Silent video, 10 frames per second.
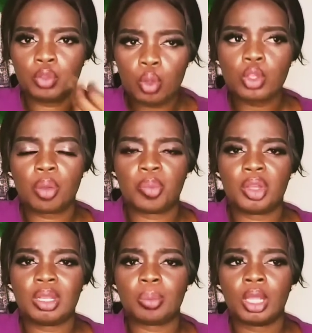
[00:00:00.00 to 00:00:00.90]
your
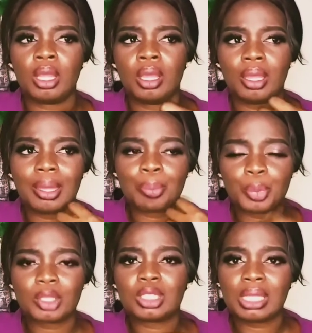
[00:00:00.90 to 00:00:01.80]
body,
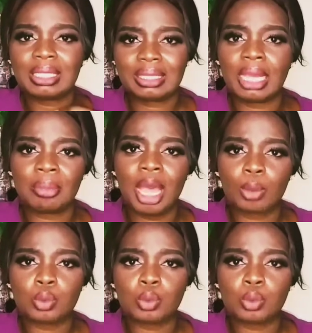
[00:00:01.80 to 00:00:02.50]
but take time out